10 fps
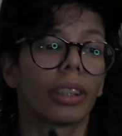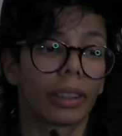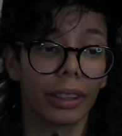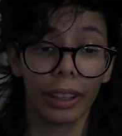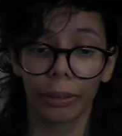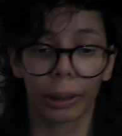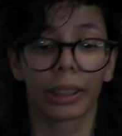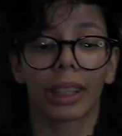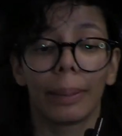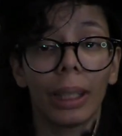early
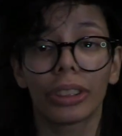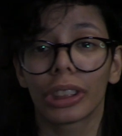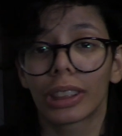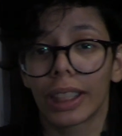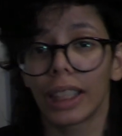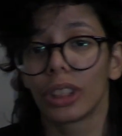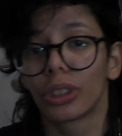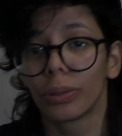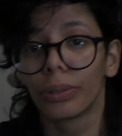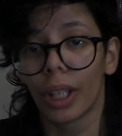work, and I'm not just saying
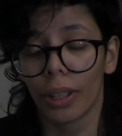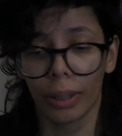Juno.